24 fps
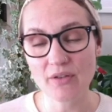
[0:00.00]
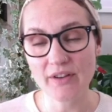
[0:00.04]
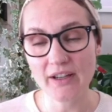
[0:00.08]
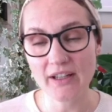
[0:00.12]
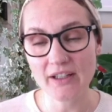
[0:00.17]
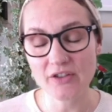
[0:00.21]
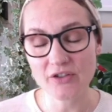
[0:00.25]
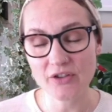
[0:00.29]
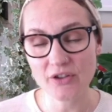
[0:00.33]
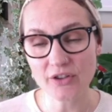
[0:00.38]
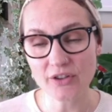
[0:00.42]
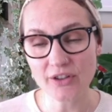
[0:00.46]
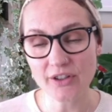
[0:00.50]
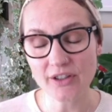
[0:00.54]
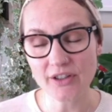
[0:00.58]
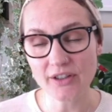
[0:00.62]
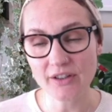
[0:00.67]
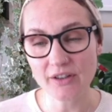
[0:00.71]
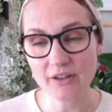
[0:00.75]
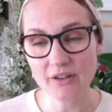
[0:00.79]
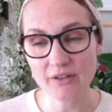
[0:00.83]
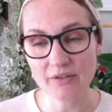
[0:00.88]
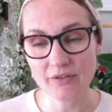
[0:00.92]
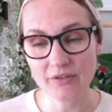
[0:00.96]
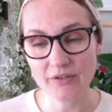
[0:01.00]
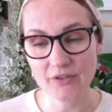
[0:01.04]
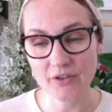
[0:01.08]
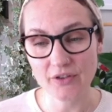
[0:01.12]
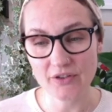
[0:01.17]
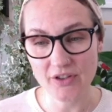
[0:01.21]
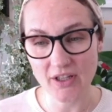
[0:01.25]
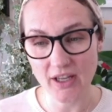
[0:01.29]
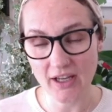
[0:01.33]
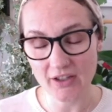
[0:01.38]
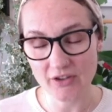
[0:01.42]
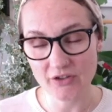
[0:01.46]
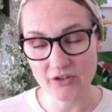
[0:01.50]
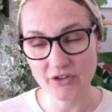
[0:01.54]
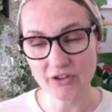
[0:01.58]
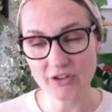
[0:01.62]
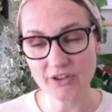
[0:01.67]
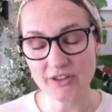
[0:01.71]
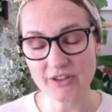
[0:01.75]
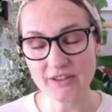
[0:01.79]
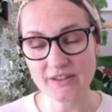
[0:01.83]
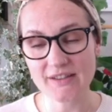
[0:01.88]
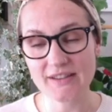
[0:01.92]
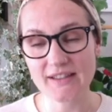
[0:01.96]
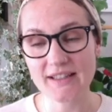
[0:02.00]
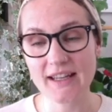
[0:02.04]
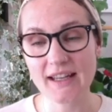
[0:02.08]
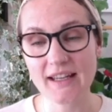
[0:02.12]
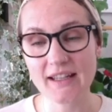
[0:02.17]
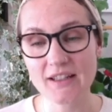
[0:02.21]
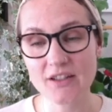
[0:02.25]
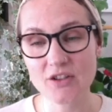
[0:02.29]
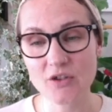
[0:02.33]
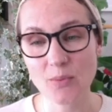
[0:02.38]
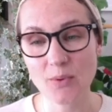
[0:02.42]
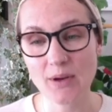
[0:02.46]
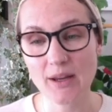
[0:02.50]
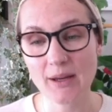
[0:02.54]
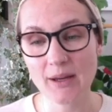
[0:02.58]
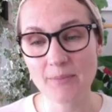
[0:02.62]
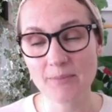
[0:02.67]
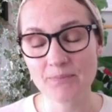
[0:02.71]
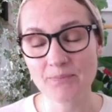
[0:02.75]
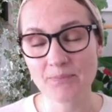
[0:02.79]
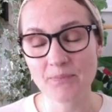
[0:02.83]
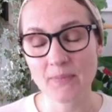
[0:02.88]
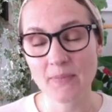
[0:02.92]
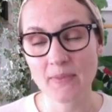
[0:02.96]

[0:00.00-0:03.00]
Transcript: the Arcturus Gateway,